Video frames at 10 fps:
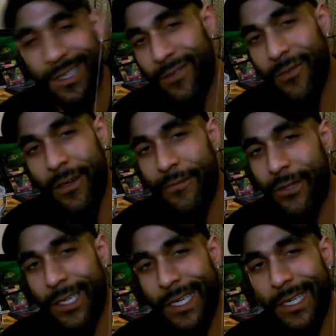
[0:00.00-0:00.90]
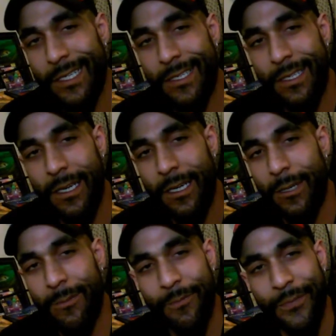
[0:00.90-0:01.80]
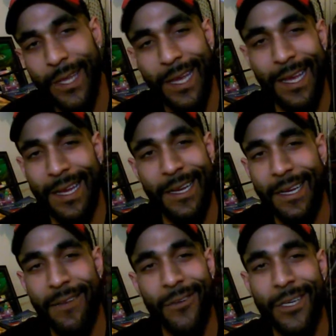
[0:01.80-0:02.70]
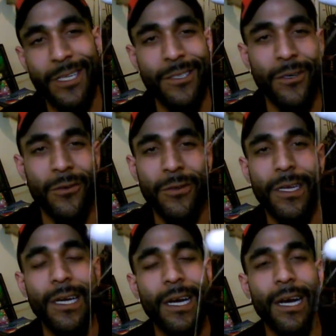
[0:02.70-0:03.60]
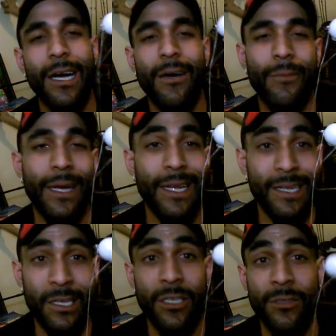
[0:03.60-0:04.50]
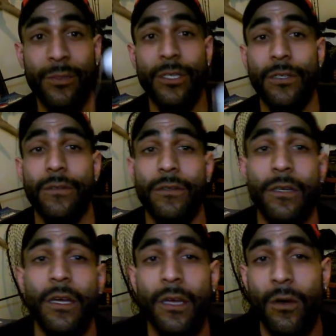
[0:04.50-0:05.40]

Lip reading: it's fun for kids, and it never gets old, and it does produce.